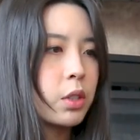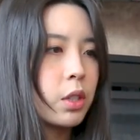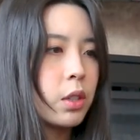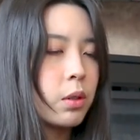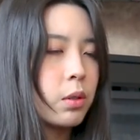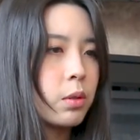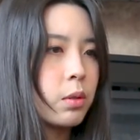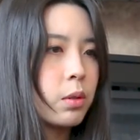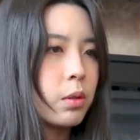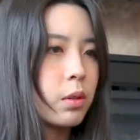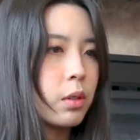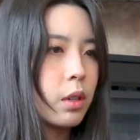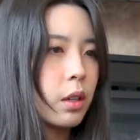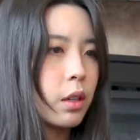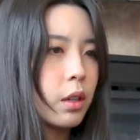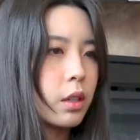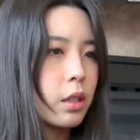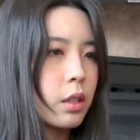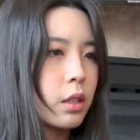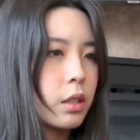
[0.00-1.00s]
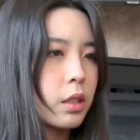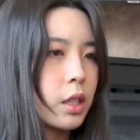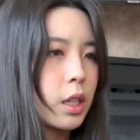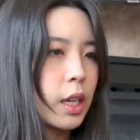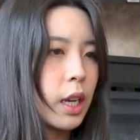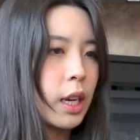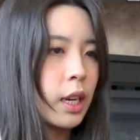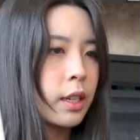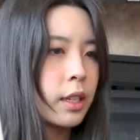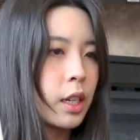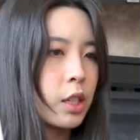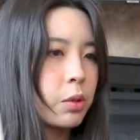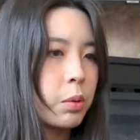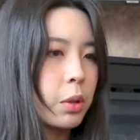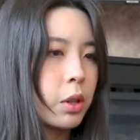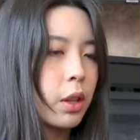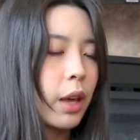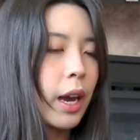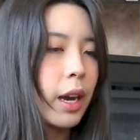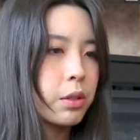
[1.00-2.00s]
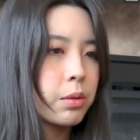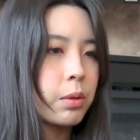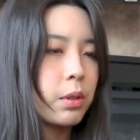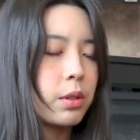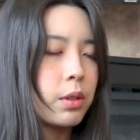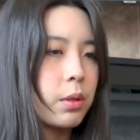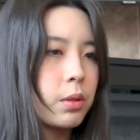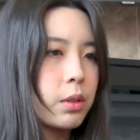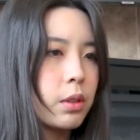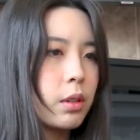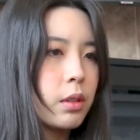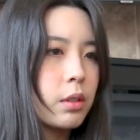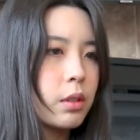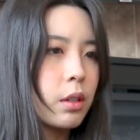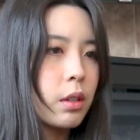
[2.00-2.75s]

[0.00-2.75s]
to to get in touch with actual users?